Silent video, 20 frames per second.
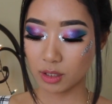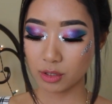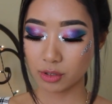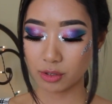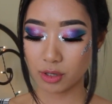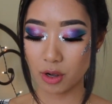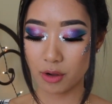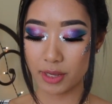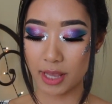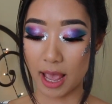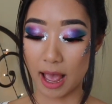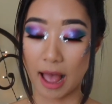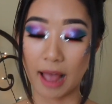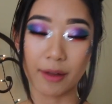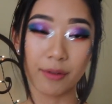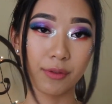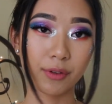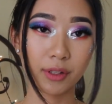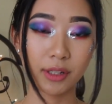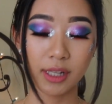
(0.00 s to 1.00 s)
So yeah,
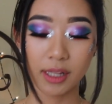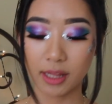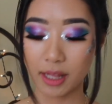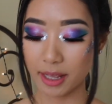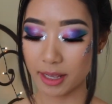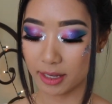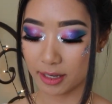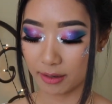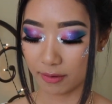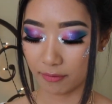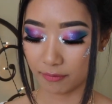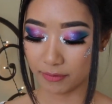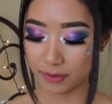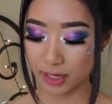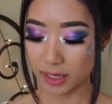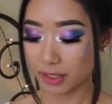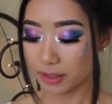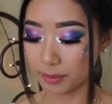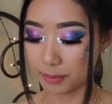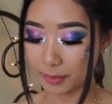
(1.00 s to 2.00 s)
I really like
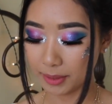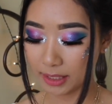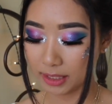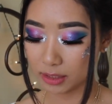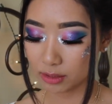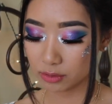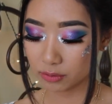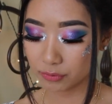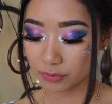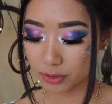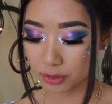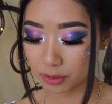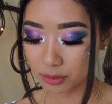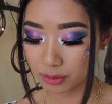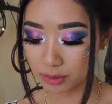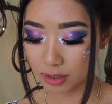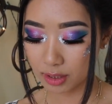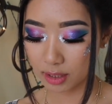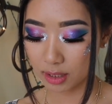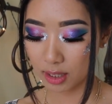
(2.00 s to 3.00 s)
Vietnamese
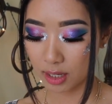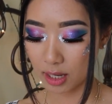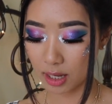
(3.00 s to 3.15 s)
food.